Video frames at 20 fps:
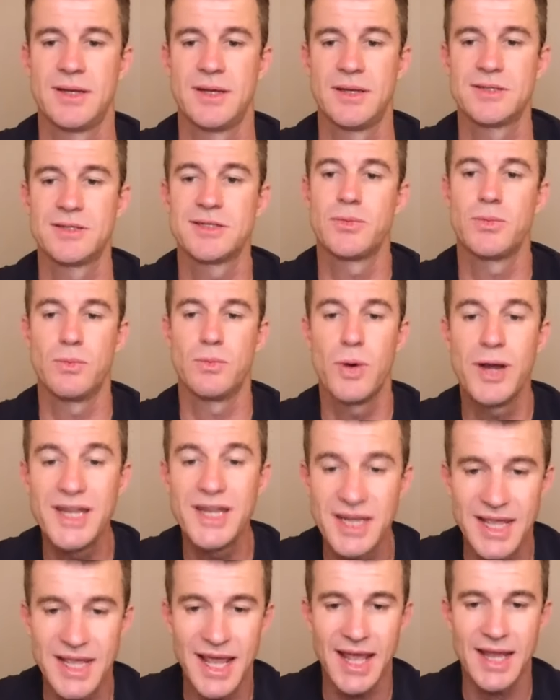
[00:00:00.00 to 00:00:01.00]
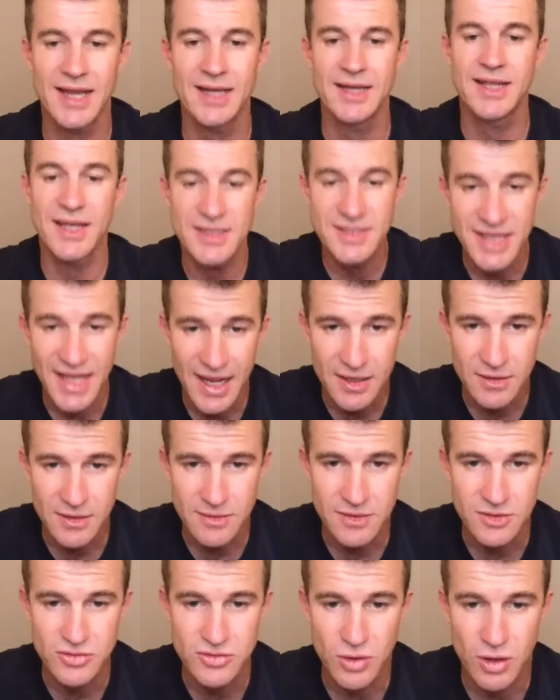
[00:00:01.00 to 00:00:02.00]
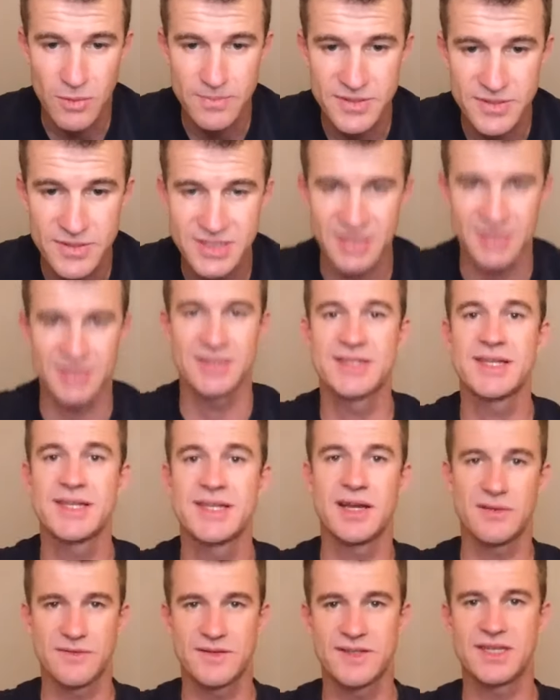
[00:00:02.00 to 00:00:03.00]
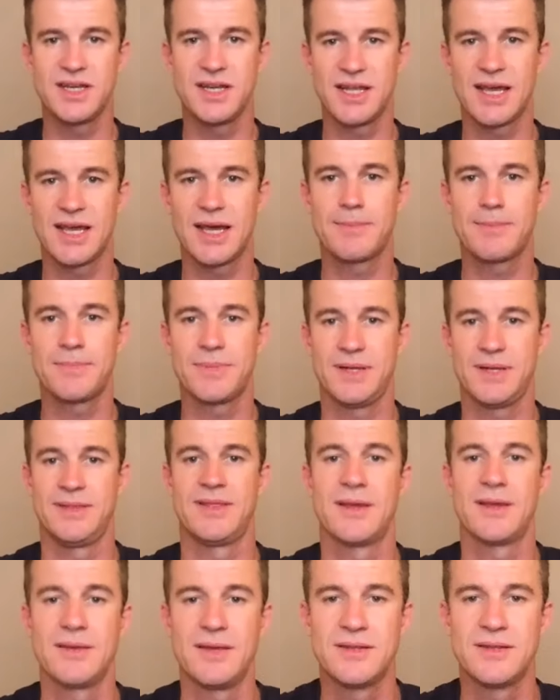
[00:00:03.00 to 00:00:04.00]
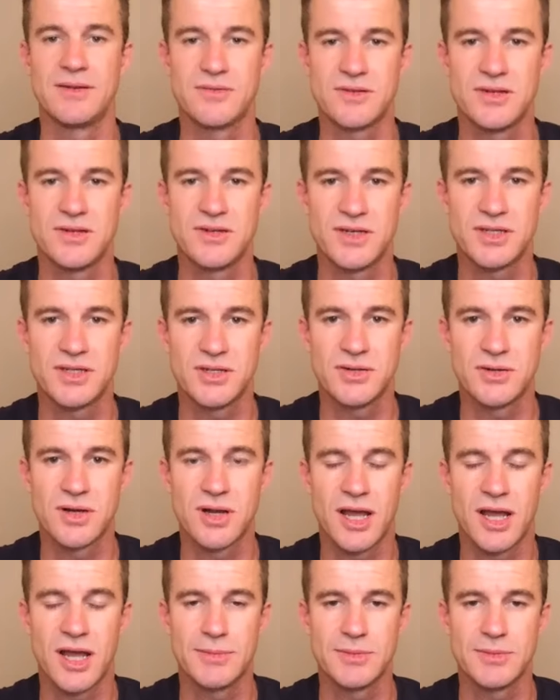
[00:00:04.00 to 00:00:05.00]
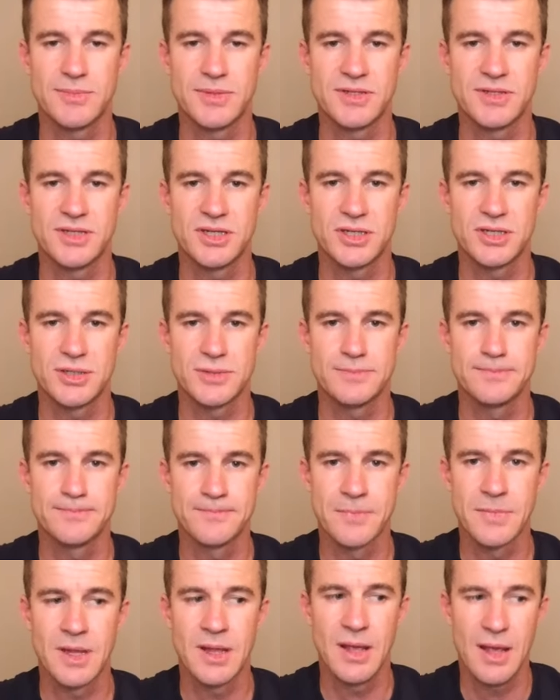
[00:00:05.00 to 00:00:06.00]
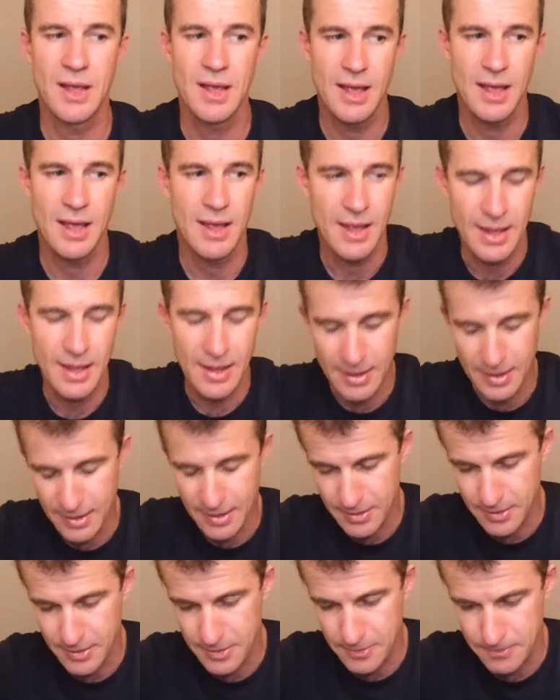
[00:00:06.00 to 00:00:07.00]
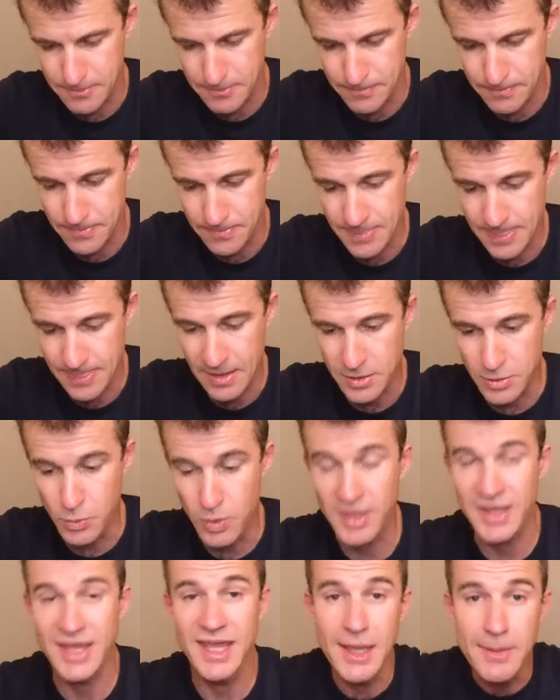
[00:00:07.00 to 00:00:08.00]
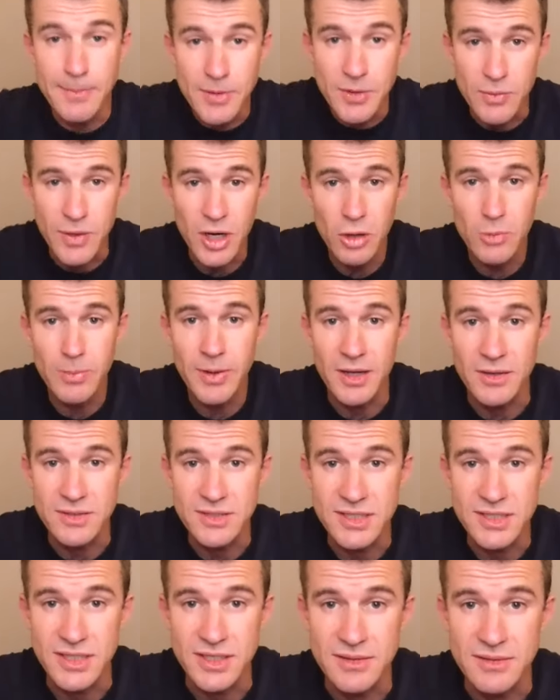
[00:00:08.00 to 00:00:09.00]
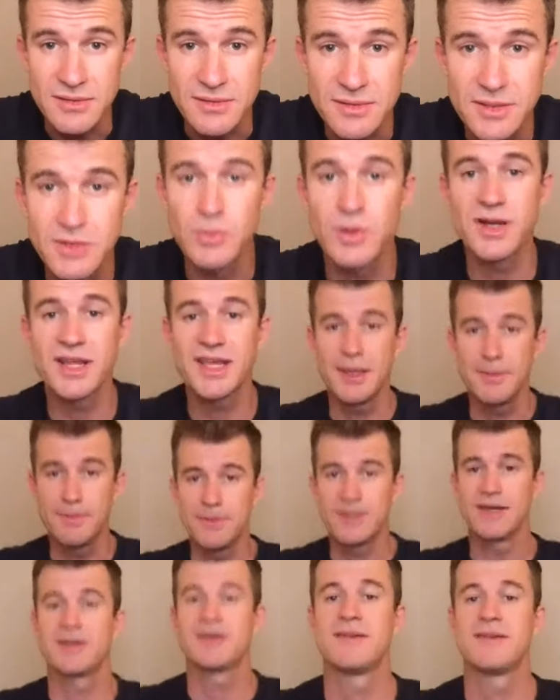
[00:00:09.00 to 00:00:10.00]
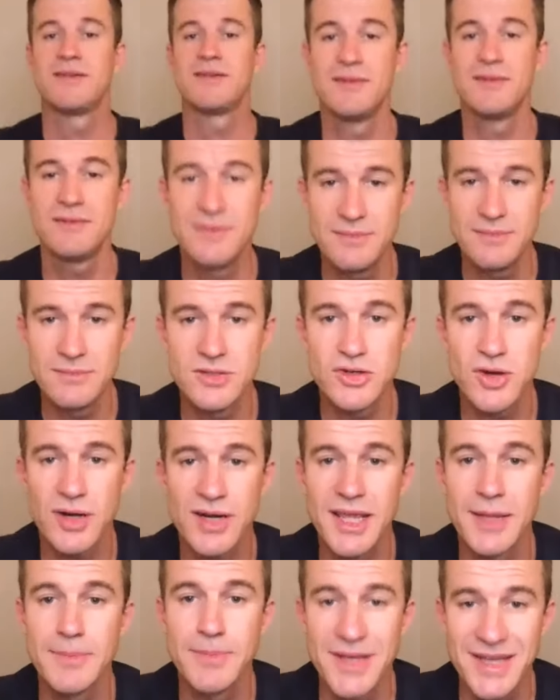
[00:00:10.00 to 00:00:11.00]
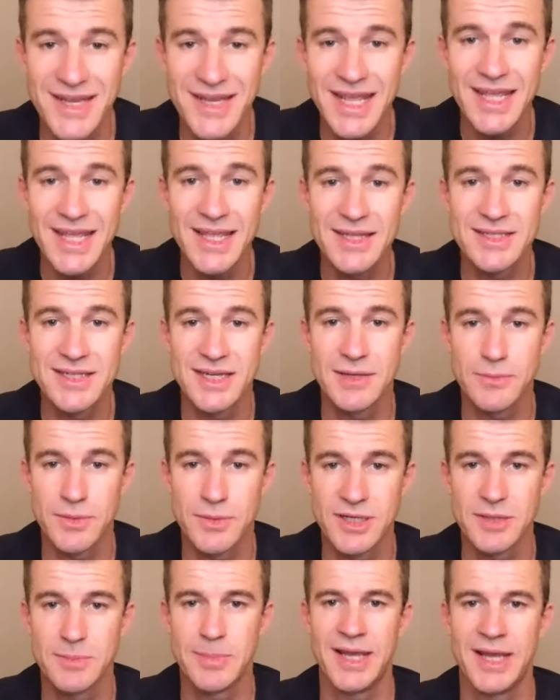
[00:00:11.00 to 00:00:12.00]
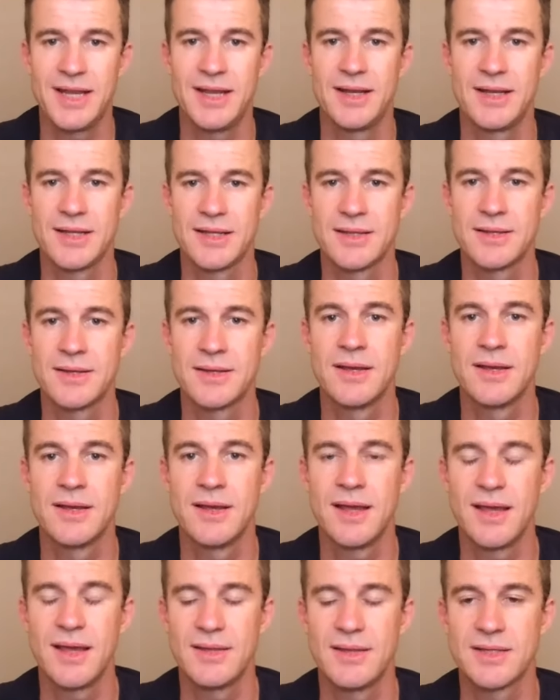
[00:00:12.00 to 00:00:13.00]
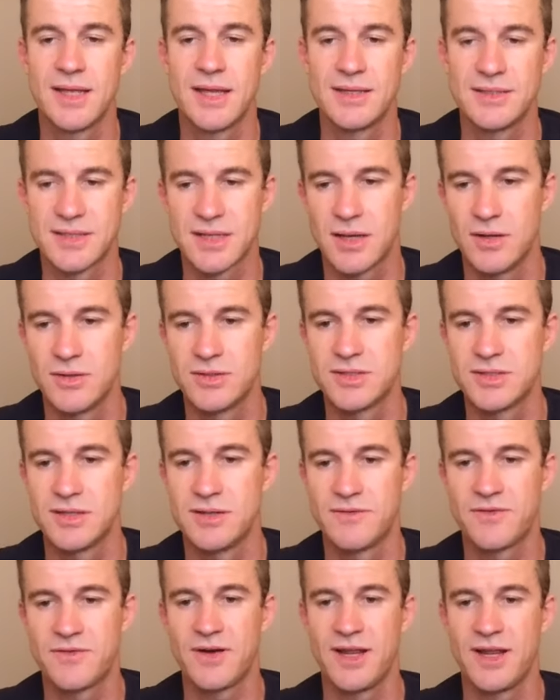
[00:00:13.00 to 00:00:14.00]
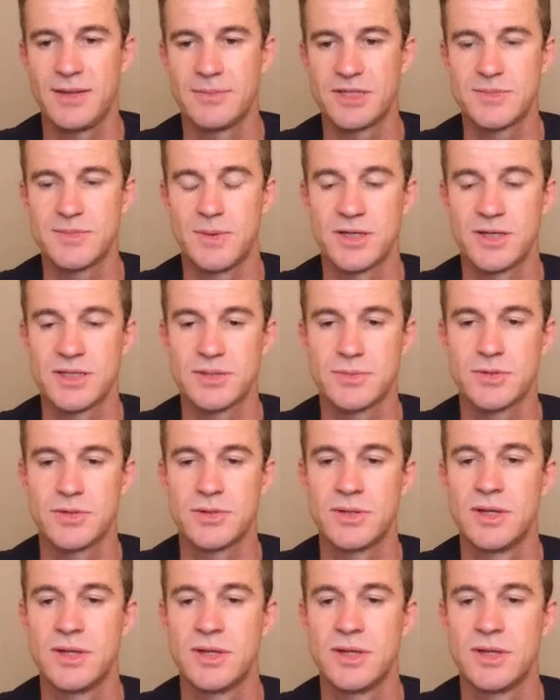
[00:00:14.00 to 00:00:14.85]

So when you can, get down on the drops instead of sitting up in the, in the traditional climbing position. Um, you want to keep your elbows in. You want to keep your, try to keep your knees in when you're pedaling, as, as close to the frame as possible.